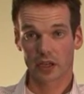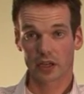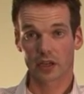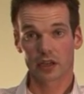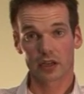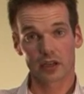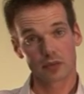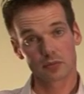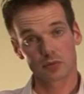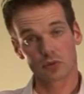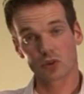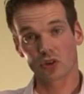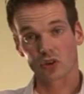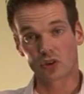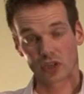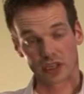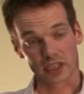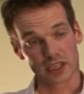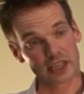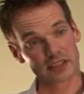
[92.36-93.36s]

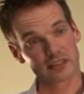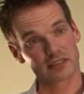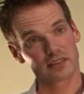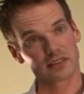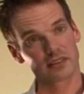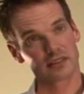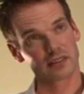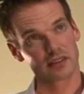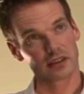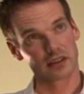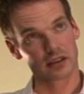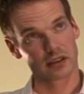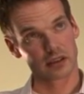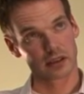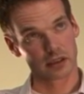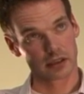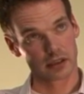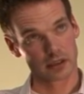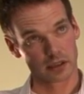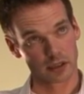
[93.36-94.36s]
You got
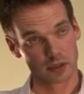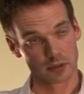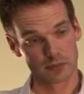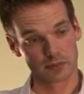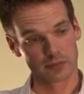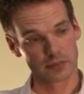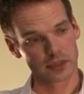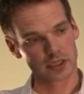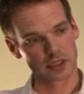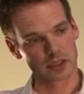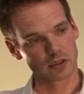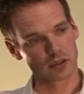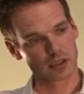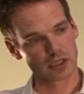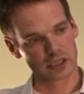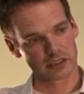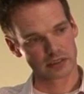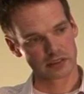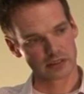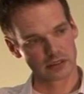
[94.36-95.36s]

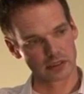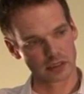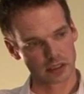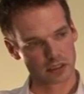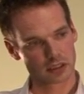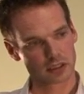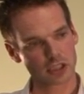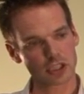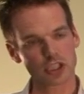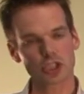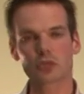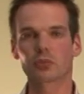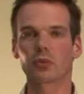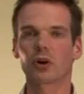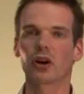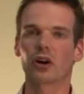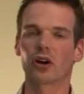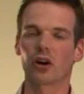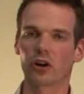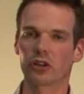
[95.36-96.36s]
the
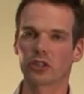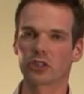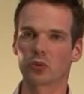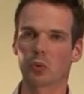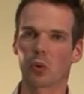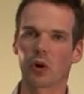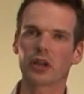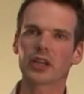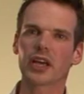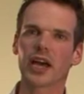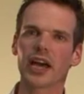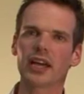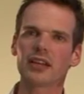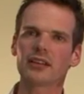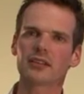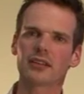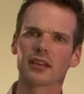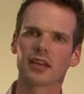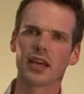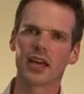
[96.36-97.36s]
customer on the one
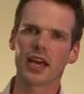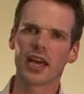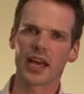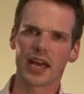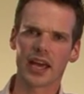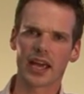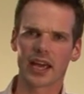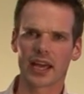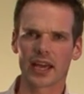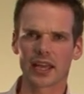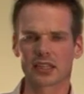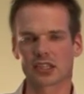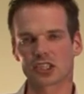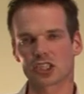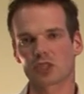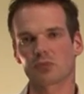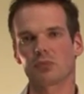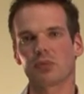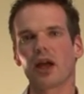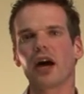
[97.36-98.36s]
hand and the
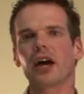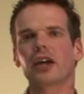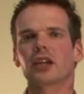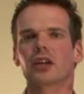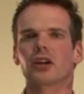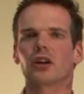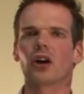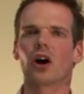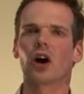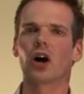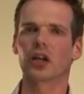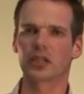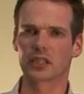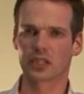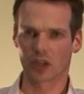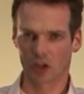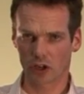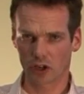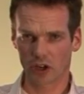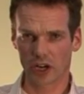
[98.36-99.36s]
supplier on
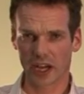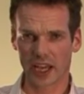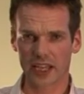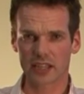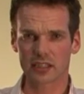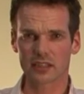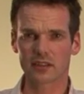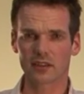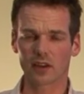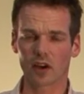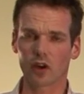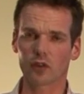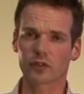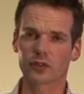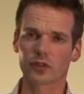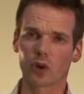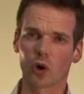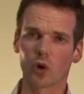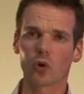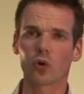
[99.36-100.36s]
the other hand
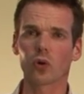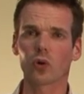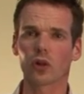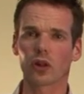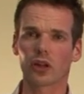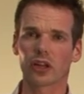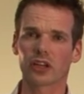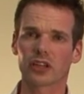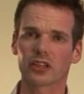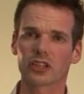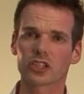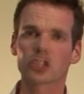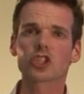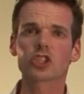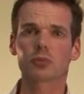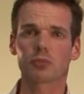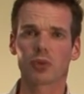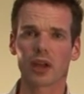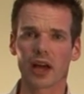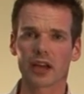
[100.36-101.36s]
of the whole
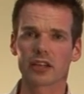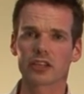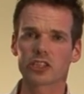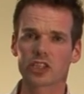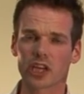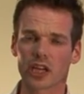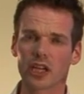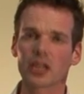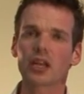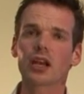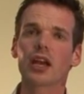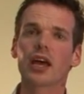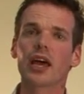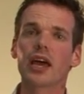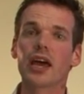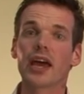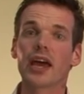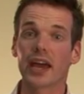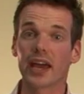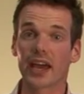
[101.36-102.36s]
supply chain,
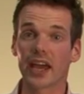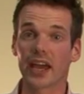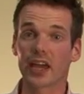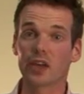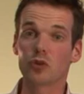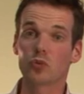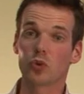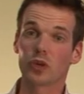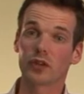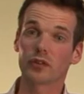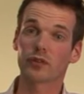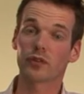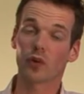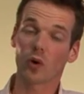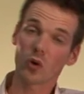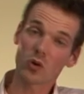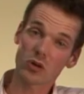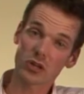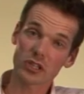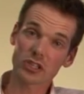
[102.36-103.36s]
and we
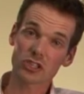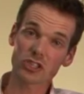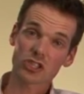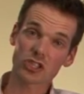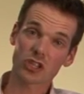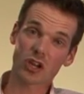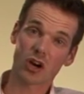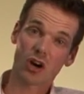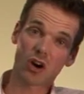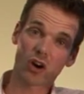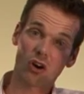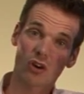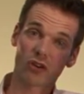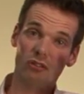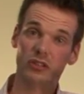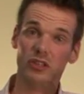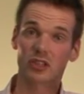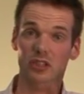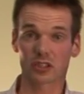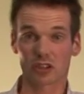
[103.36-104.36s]
focus
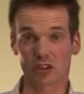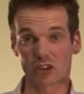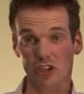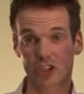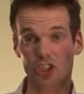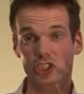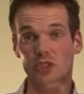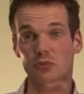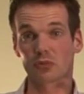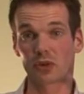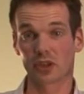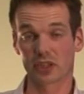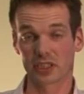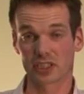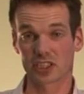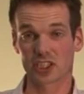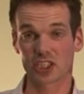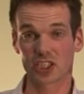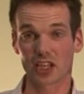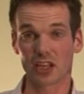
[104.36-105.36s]
on the customer
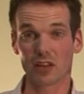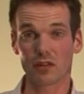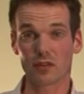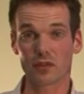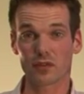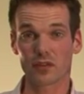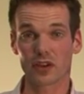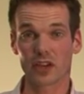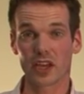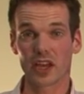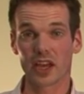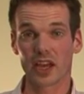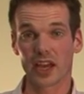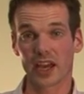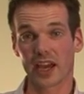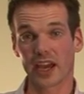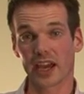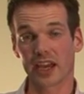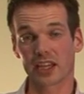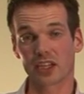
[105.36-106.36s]
itself,
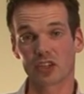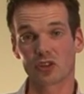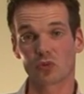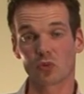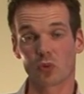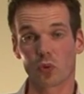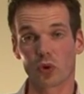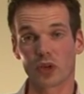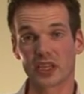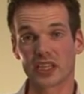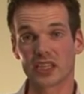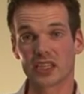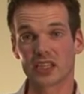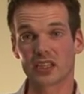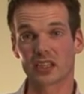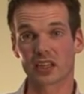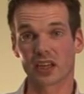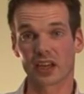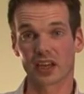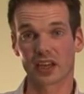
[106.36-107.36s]
and
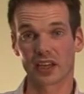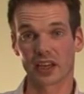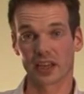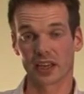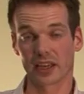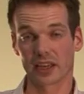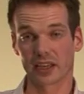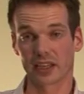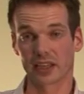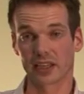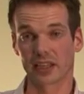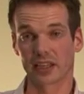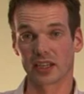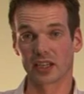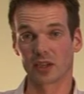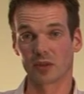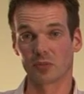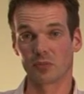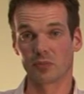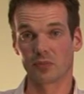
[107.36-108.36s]
we
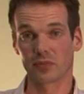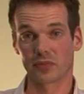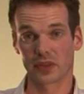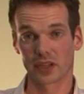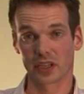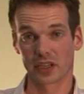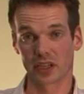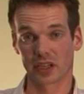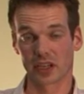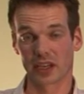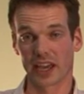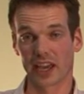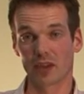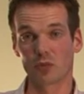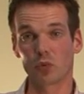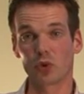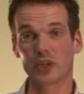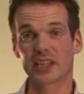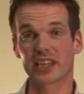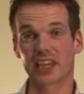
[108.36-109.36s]

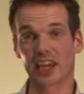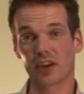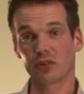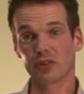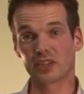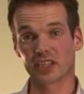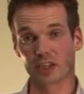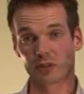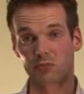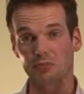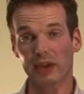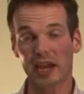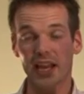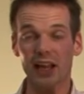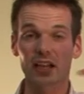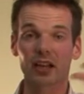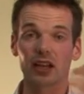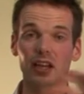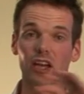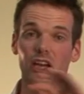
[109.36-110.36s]
carry that
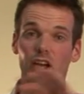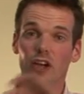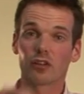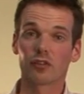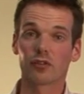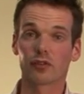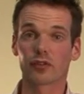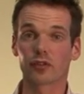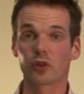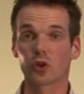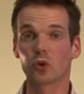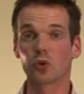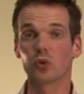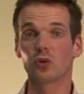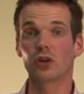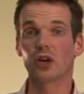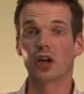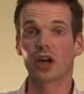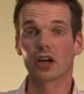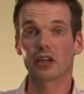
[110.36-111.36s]
back
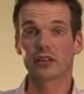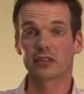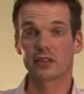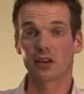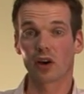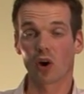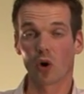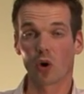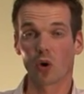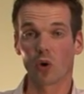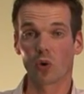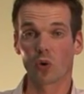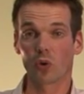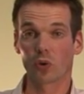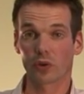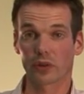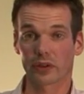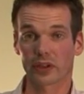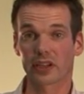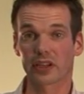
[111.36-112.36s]
through the
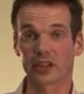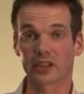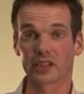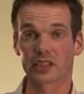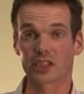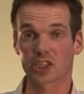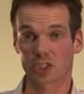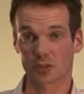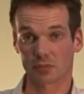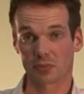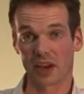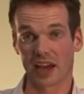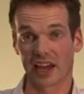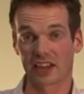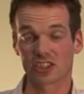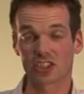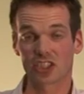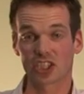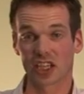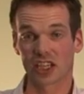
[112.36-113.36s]
whole
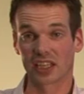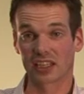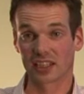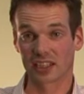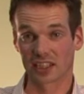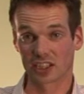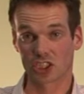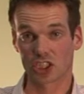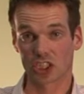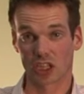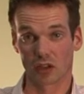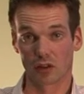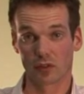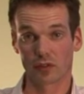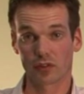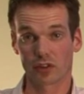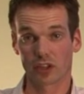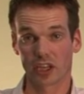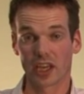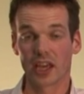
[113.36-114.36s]
supply chain
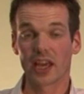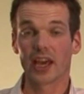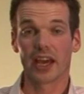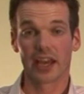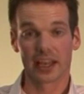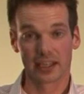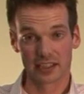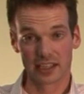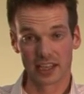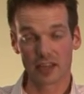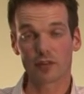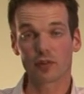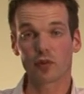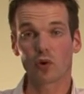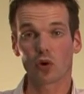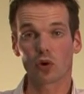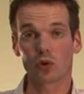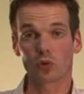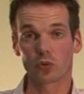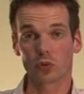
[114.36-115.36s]
itself. And
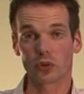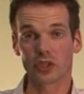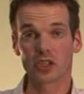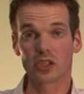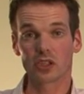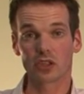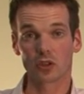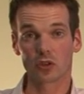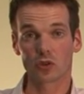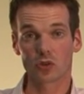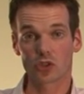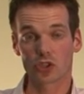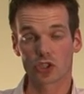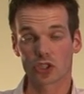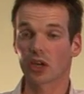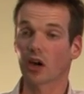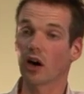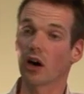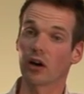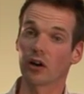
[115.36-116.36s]
therefore we
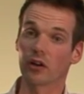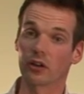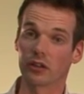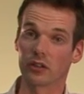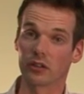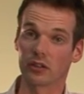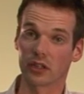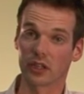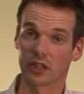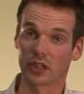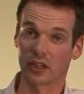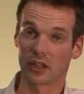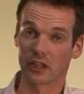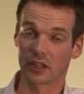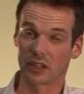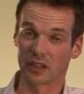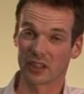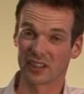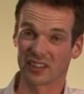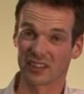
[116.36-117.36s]
use on
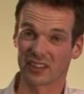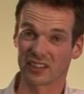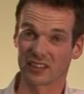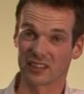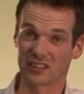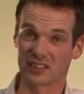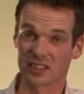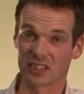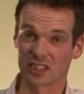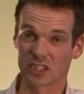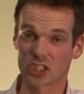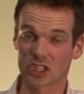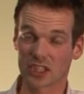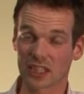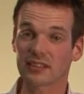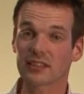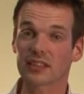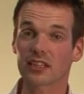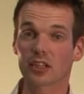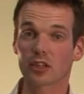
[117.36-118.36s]
the
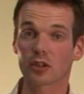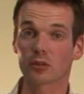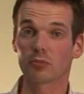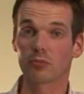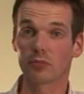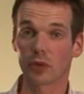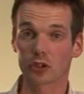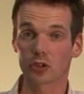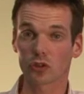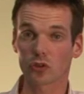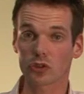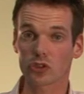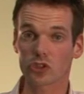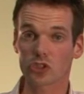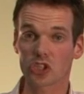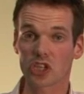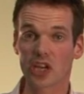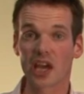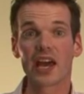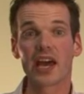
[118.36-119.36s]
static
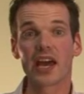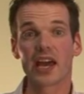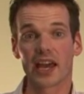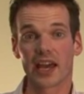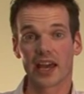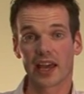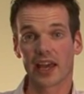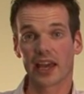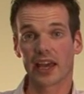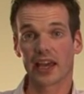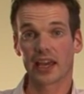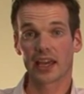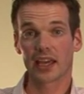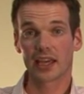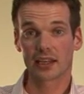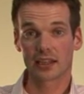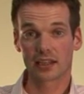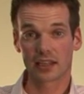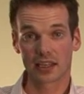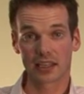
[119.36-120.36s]
models,
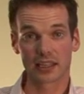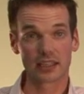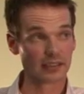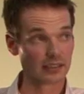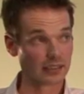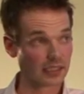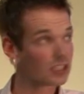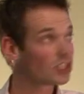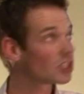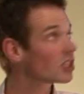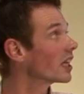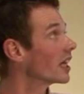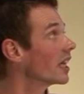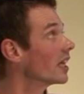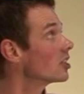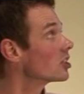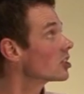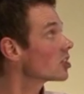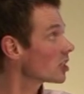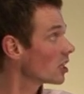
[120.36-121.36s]
and in this
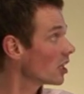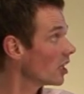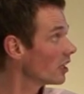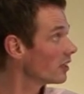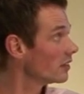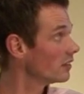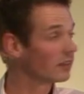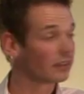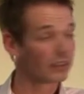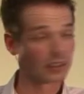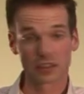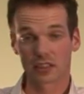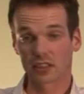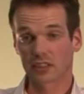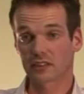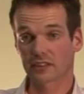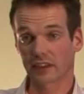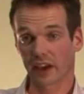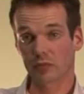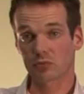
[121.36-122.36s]
case the
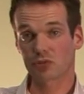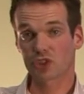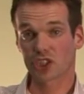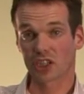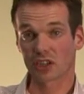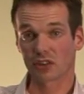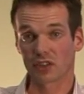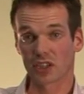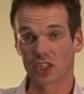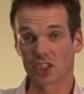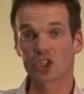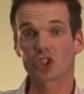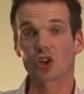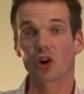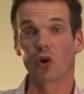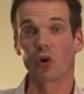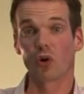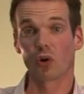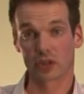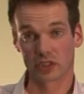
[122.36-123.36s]
time series
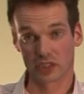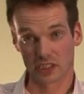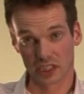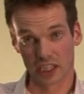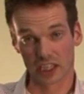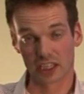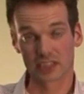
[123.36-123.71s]
or the